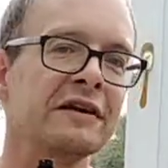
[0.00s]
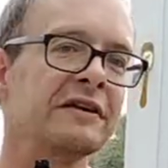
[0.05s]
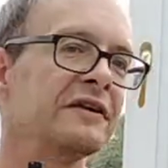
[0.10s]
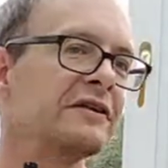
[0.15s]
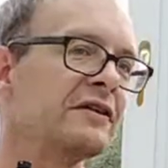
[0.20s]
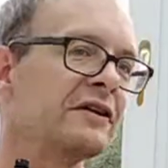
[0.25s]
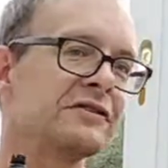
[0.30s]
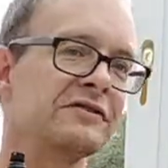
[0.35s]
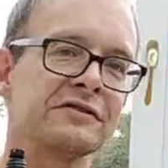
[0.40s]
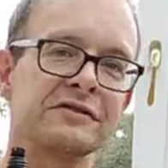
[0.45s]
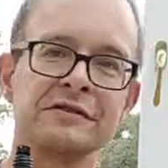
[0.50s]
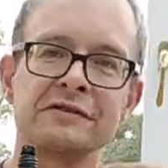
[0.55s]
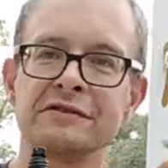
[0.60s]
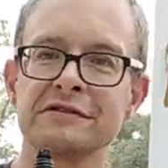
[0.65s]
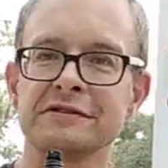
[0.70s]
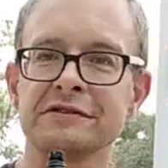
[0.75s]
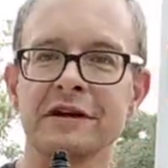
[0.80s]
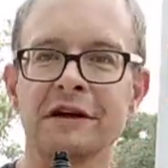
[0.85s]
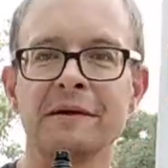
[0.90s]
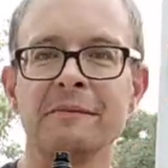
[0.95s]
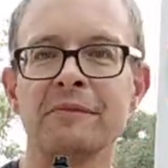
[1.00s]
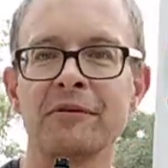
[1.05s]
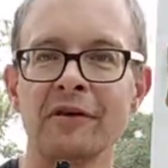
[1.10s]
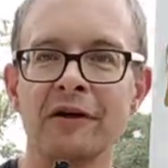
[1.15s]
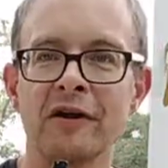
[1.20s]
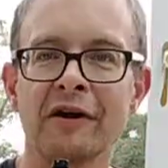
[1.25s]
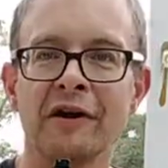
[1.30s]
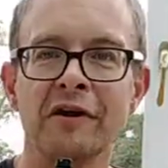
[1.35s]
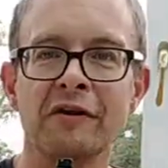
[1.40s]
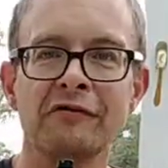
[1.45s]
and they just do the same
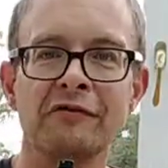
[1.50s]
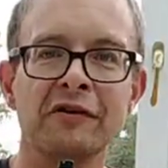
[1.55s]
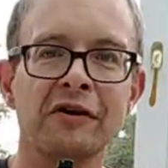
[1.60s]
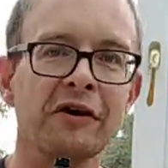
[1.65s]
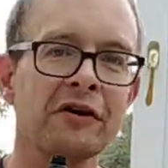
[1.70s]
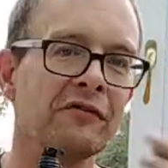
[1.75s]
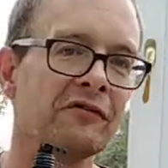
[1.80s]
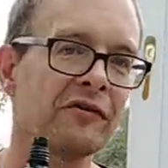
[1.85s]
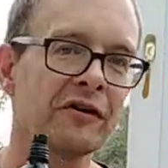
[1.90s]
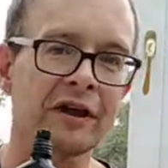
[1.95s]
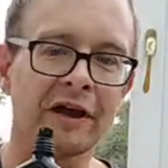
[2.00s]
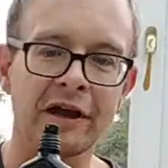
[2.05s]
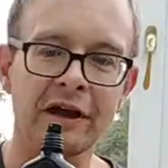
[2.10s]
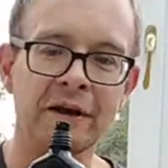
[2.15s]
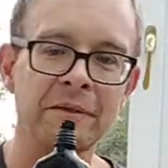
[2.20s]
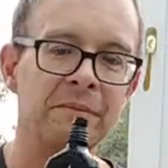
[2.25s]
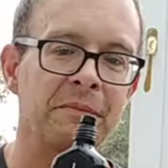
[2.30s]
thing over and over again.